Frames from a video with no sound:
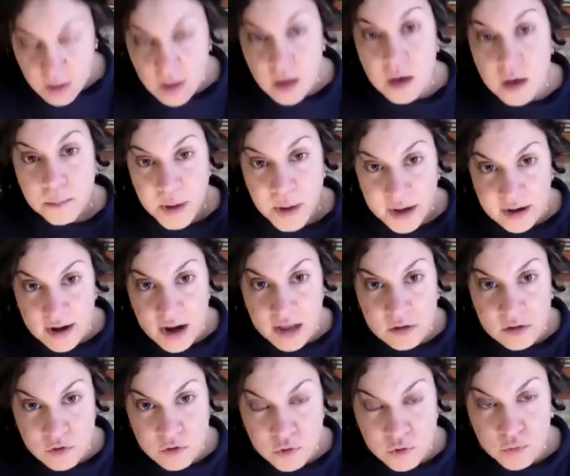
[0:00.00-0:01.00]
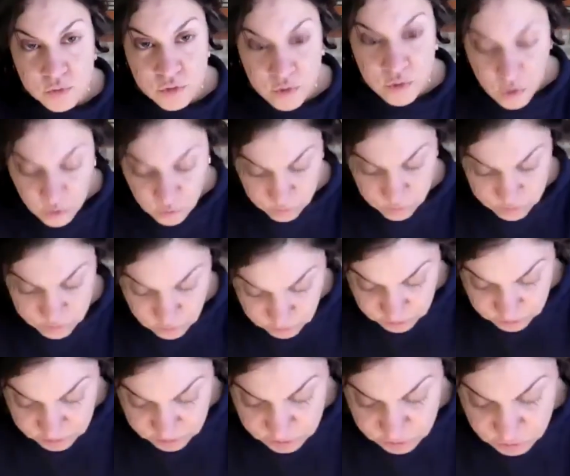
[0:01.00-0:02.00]
My gratitude goes on
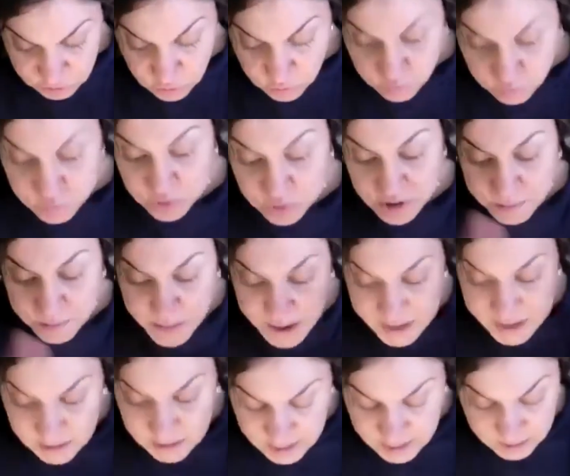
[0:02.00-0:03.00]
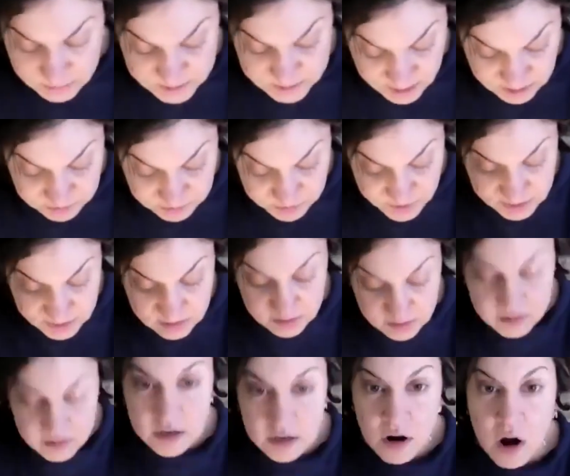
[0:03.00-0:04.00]
this note to the many names and faces
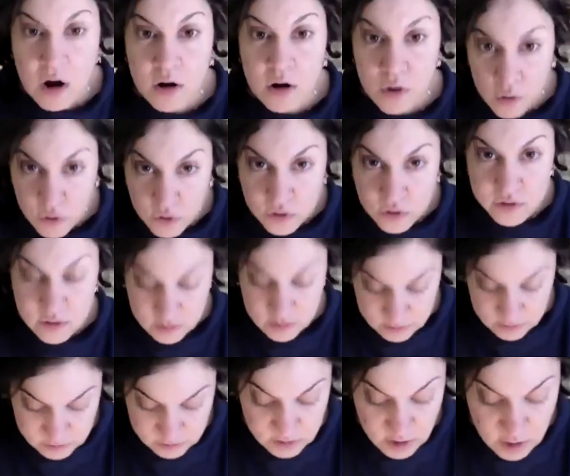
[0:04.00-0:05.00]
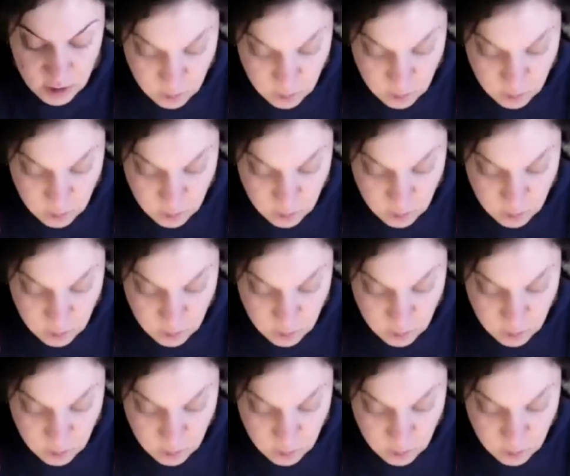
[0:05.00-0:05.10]
in our audience